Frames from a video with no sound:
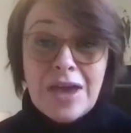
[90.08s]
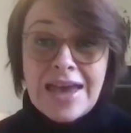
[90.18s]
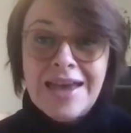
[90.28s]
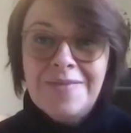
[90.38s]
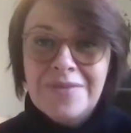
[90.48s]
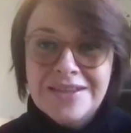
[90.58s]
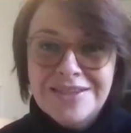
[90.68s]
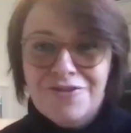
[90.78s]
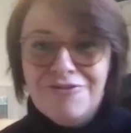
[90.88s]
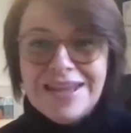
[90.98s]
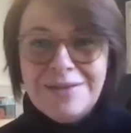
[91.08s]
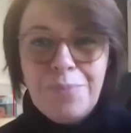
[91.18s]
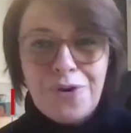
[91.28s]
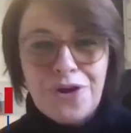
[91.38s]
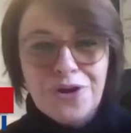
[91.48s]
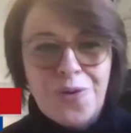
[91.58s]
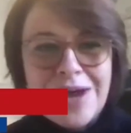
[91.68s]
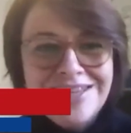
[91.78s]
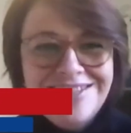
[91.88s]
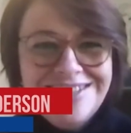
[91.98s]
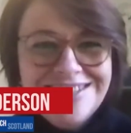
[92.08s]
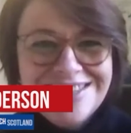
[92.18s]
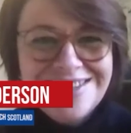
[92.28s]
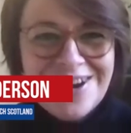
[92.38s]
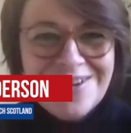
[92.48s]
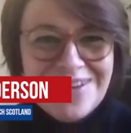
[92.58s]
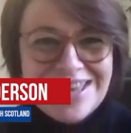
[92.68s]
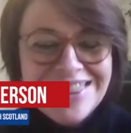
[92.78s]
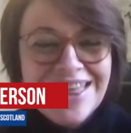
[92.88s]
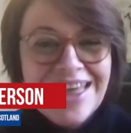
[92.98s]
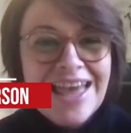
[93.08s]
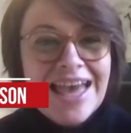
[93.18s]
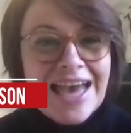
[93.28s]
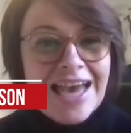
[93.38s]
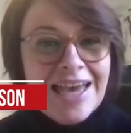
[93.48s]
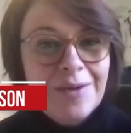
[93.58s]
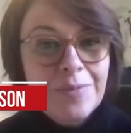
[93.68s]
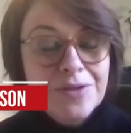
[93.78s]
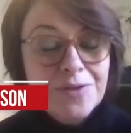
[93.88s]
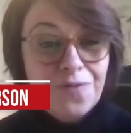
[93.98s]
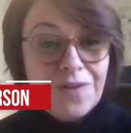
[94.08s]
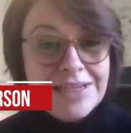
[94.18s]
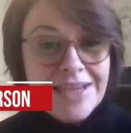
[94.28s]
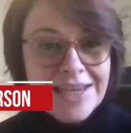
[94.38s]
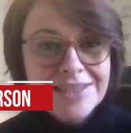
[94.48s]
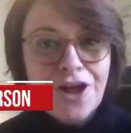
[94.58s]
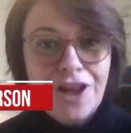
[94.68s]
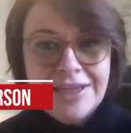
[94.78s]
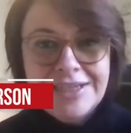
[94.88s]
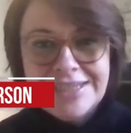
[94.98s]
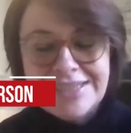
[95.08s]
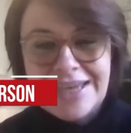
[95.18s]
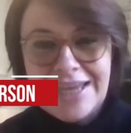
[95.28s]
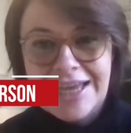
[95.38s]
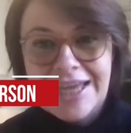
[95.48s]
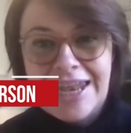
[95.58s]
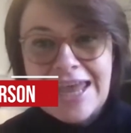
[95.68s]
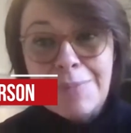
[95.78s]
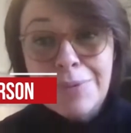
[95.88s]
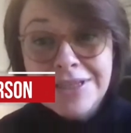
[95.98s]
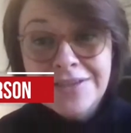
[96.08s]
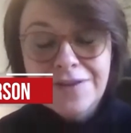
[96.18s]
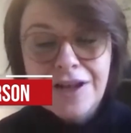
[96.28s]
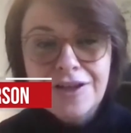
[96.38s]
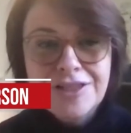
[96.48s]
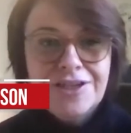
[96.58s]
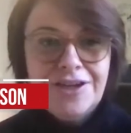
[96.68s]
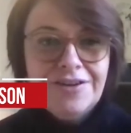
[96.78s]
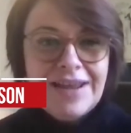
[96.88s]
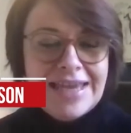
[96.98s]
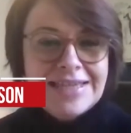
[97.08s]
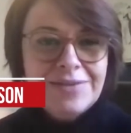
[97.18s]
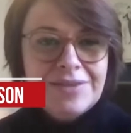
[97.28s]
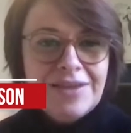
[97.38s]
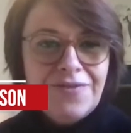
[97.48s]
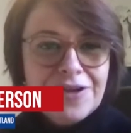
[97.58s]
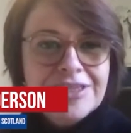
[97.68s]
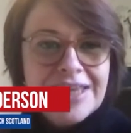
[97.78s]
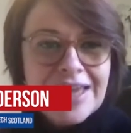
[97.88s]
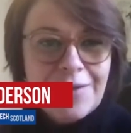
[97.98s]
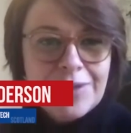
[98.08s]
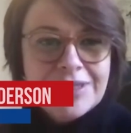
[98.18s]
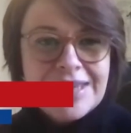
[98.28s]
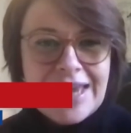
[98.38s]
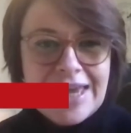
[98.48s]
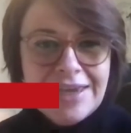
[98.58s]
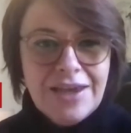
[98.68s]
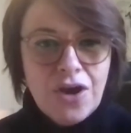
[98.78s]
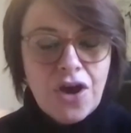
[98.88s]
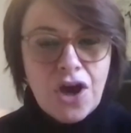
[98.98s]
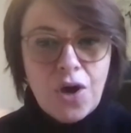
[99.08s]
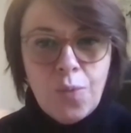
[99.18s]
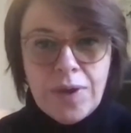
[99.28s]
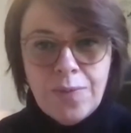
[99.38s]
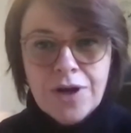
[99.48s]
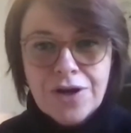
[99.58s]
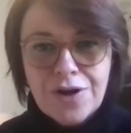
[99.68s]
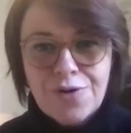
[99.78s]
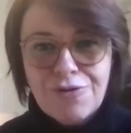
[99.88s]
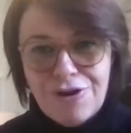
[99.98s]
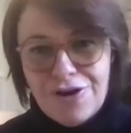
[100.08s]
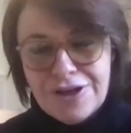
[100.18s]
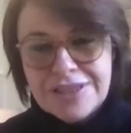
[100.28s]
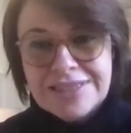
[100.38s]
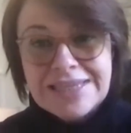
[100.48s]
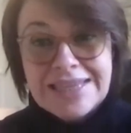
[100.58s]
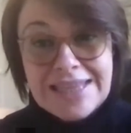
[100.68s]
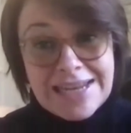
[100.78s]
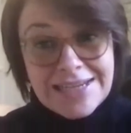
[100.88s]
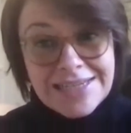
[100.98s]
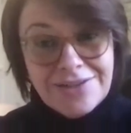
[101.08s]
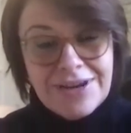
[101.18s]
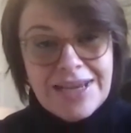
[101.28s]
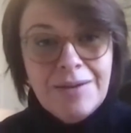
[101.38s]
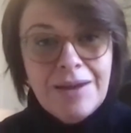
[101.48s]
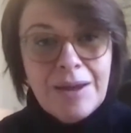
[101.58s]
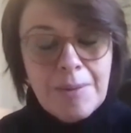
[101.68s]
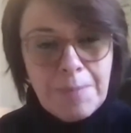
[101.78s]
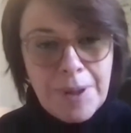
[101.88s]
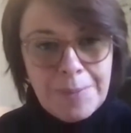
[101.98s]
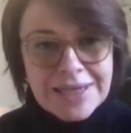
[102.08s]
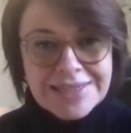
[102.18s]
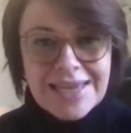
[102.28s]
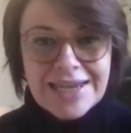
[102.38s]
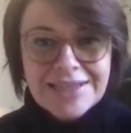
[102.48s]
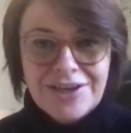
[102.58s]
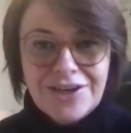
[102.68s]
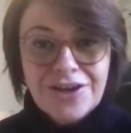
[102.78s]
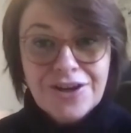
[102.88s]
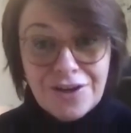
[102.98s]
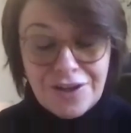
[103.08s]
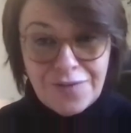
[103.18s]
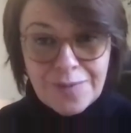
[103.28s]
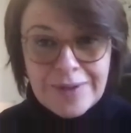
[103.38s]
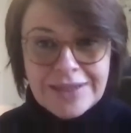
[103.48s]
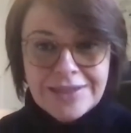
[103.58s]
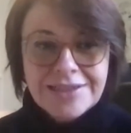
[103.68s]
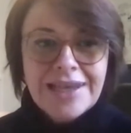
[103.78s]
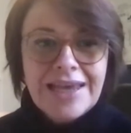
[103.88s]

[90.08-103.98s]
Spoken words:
That's a great broad question to start with. So Fintech Scotland is a collaborative cluster, is the first thing I would say. And we work across industry, public sector, government,